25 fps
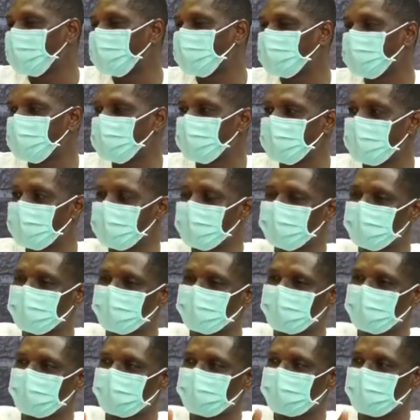been married between
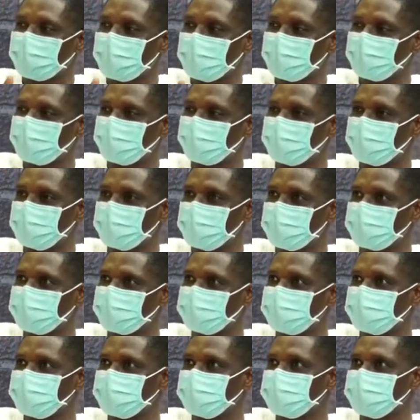5 years
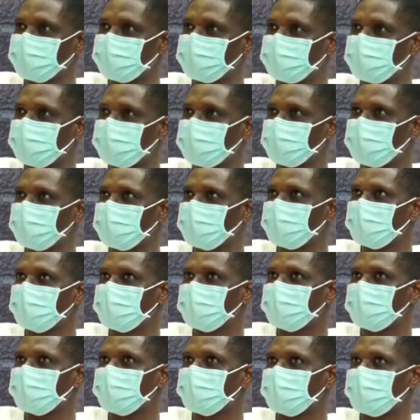to
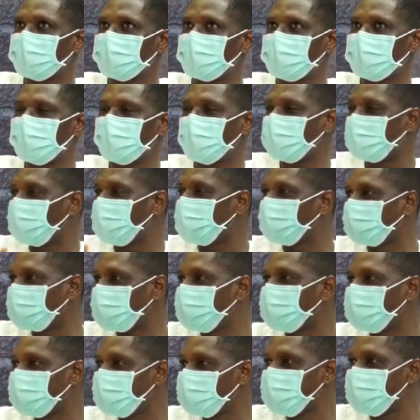about
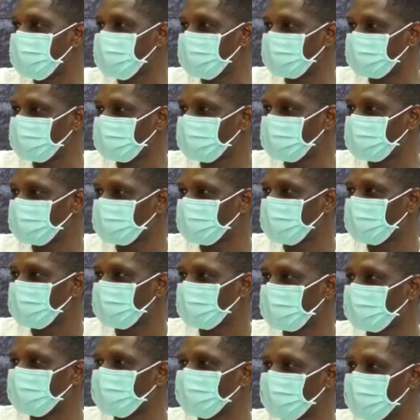15 years.
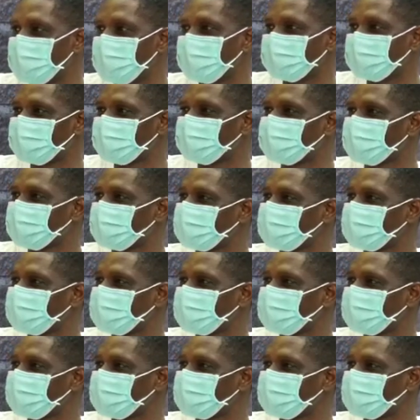Yes.